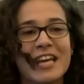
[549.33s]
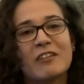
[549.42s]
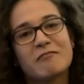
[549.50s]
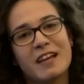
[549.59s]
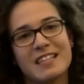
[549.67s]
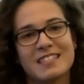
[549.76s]

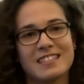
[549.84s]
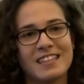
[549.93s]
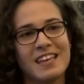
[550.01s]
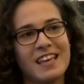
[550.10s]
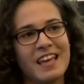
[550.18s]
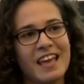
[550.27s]
risk
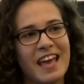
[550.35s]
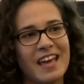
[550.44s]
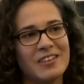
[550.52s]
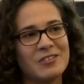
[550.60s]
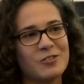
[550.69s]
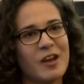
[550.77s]

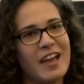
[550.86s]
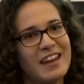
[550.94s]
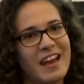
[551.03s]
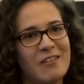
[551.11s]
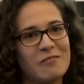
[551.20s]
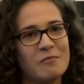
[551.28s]
and try it
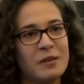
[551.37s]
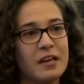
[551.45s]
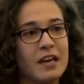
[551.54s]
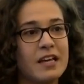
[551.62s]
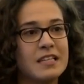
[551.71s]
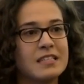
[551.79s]
out,
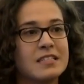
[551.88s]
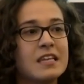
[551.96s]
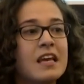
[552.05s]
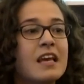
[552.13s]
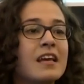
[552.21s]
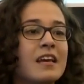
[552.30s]
because
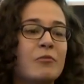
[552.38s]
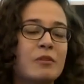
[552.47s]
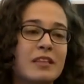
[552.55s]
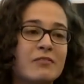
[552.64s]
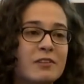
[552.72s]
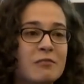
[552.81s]
we
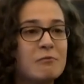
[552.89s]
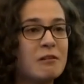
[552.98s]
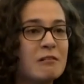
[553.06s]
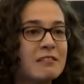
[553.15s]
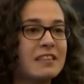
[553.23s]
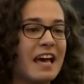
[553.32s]
live in a
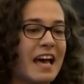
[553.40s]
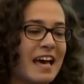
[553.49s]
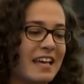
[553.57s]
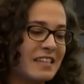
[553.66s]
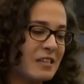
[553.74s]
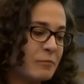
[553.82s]
world
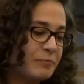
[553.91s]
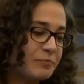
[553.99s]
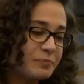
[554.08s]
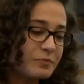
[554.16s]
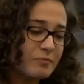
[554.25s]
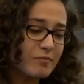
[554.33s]
that
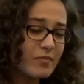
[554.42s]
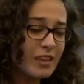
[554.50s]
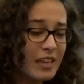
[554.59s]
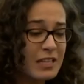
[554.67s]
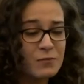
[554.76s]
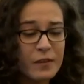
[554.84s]

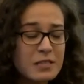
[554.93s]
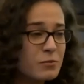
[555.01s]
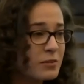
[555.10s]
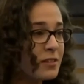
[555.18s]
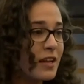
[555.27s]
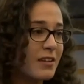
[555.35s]
is faced
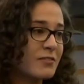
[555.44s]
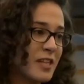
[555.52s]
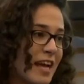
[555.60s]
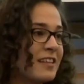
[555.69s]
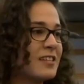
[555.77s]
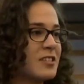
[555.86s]
with a lot of
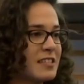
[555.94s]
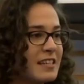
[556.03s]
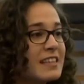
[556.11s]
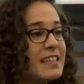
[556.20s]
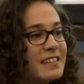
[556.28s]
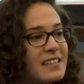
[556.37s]
challenges, and I
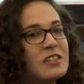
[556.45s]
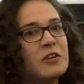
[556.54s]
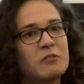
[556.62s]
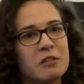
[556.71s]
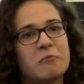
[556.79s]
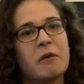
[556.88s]
think that the
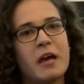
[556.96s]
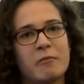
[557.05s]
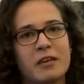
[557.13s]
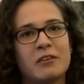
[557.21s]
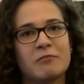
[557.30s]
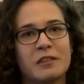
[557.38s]
only way we
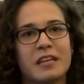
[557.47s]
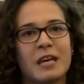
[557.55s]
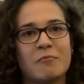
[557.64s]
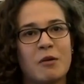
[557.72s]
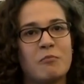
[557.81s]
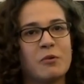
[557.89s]
can really
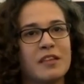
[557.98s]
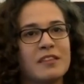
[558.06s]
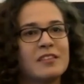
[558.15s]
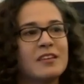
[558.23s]
come up with